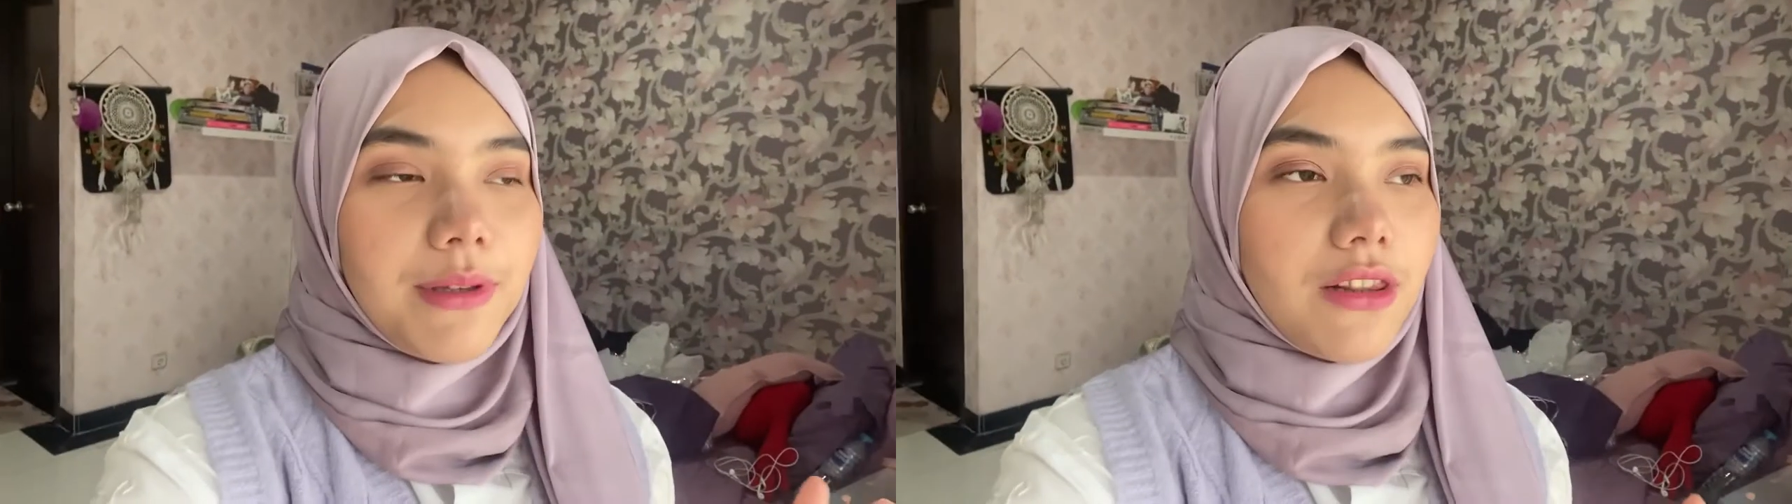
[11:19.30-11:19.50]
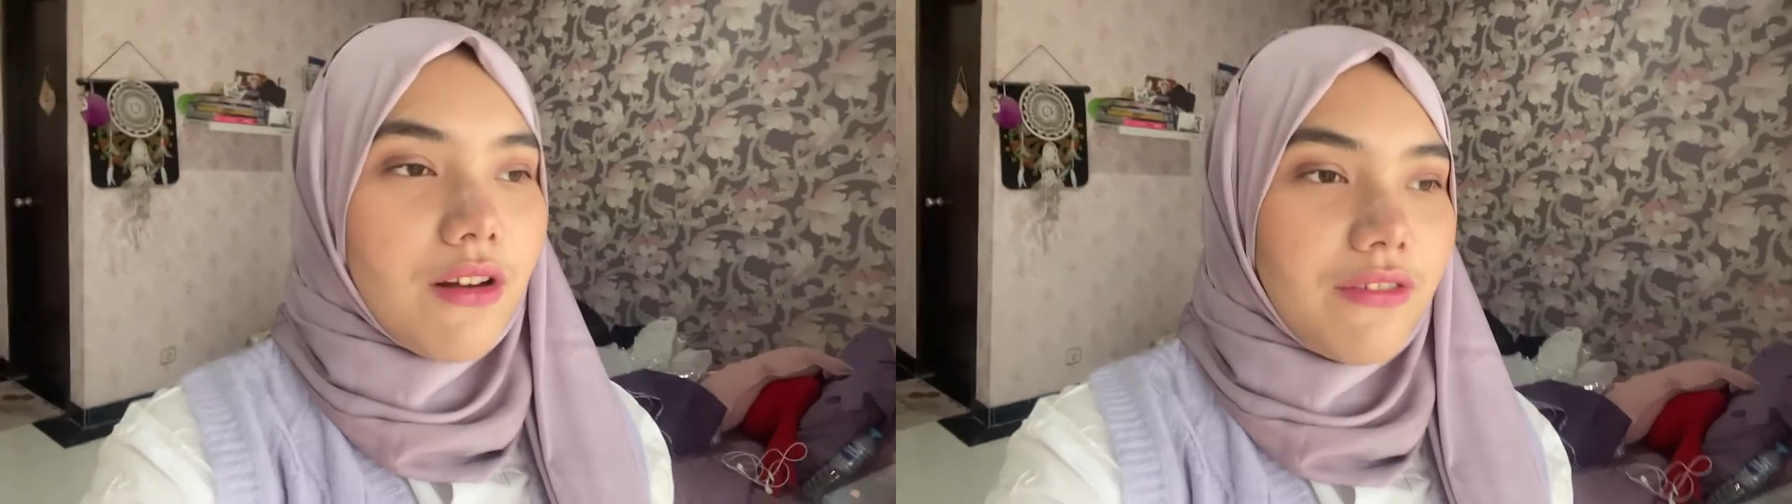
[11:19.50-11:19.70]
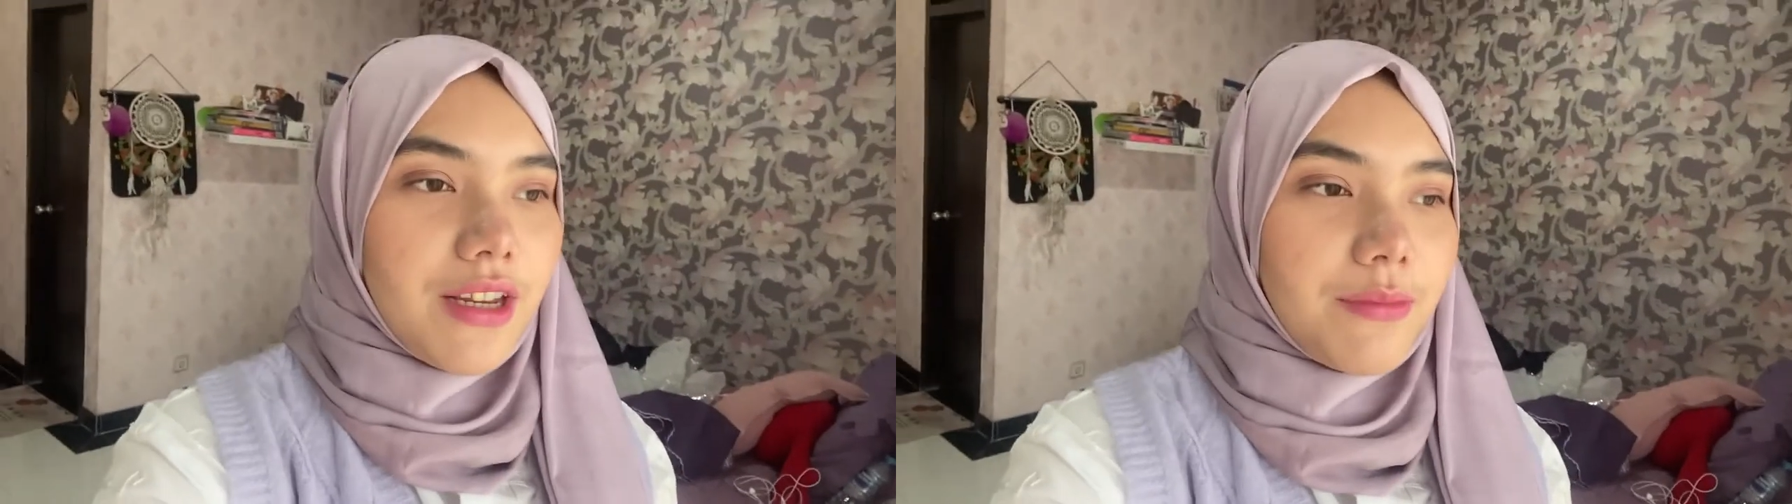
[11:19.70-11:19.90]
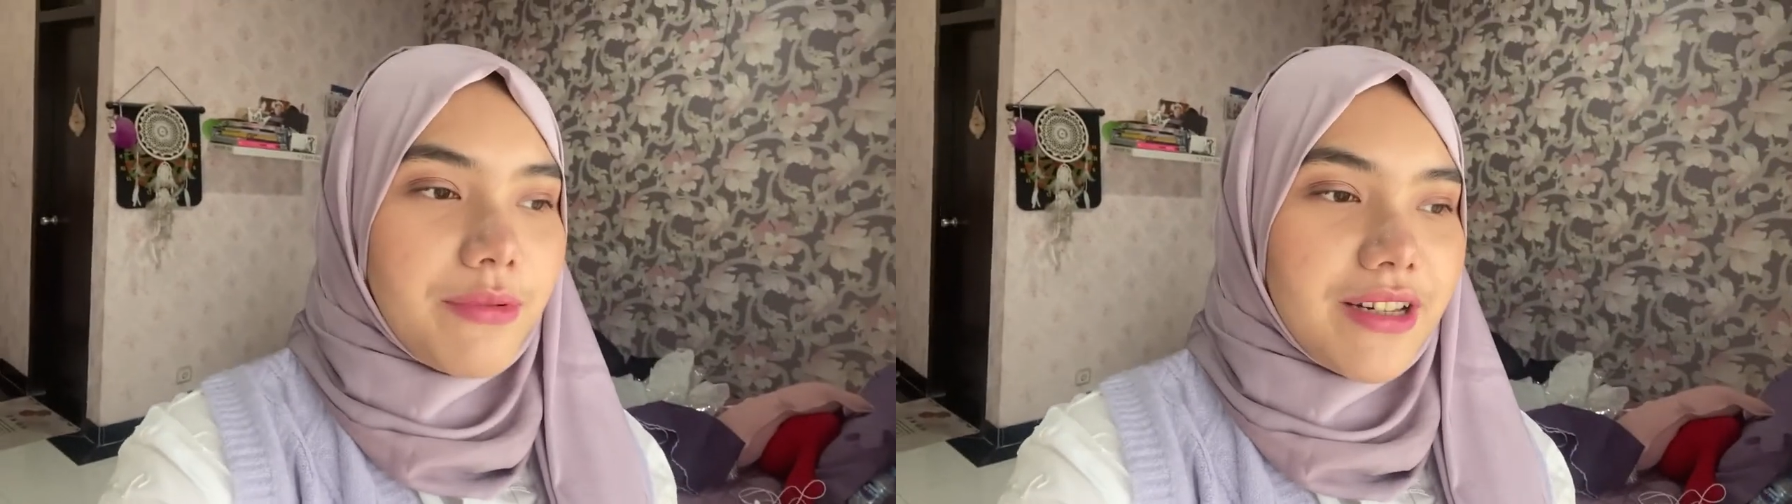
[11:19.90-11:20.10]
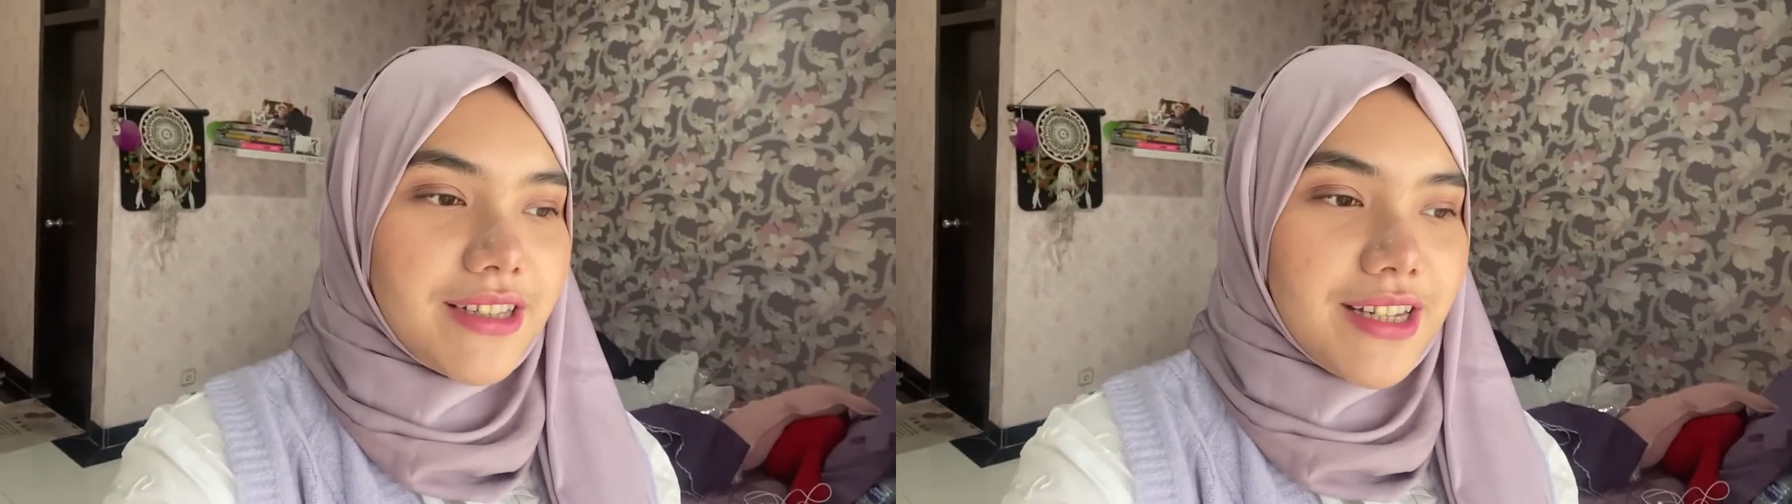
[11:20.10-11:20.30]
Loving
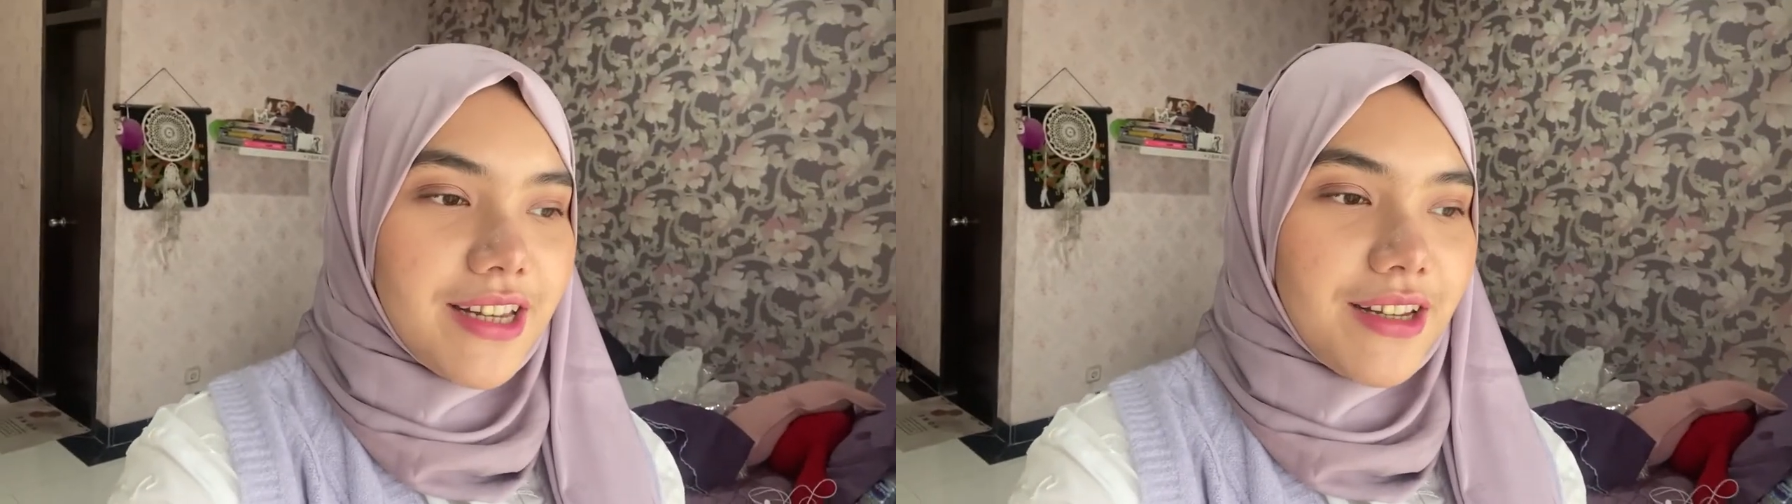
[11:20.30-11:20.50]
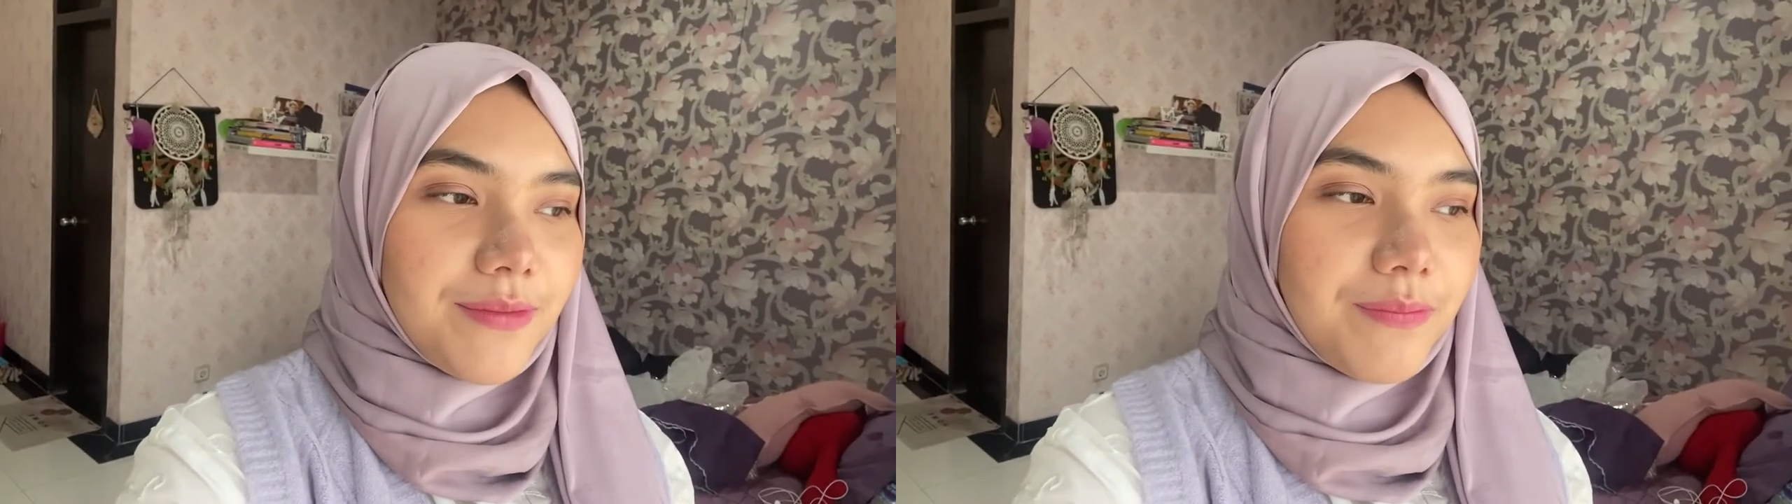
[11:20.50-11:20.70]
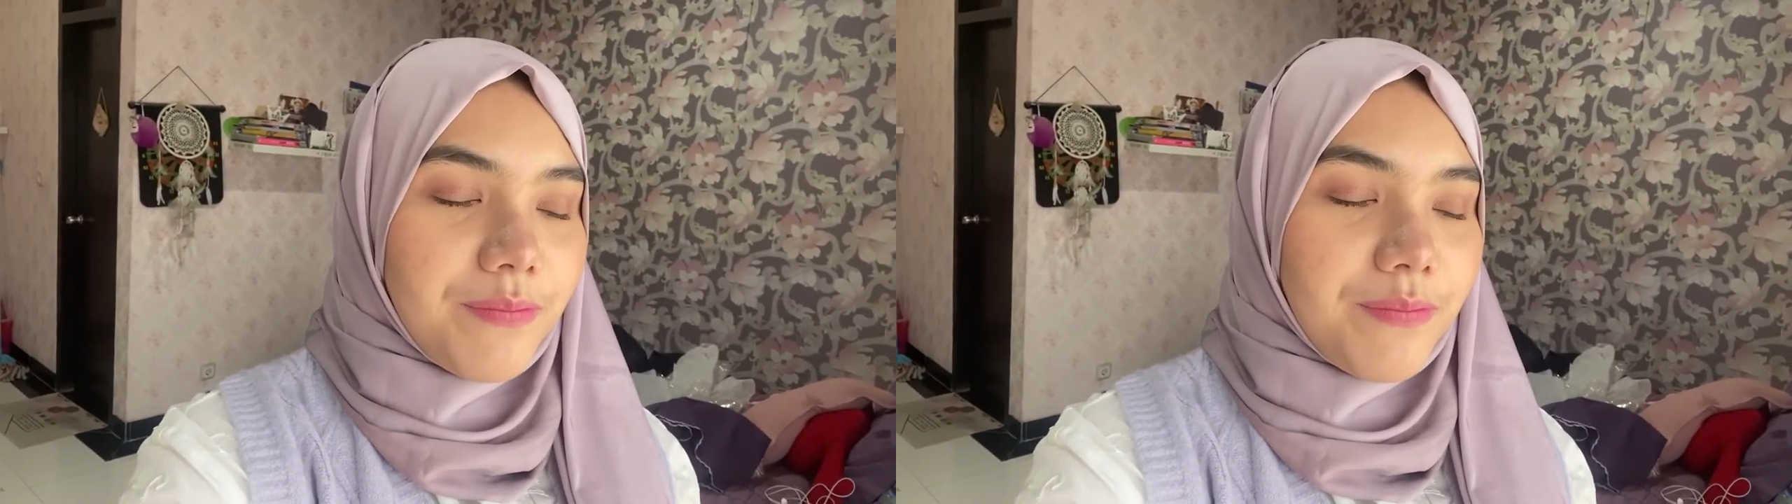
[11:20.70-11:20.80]
printing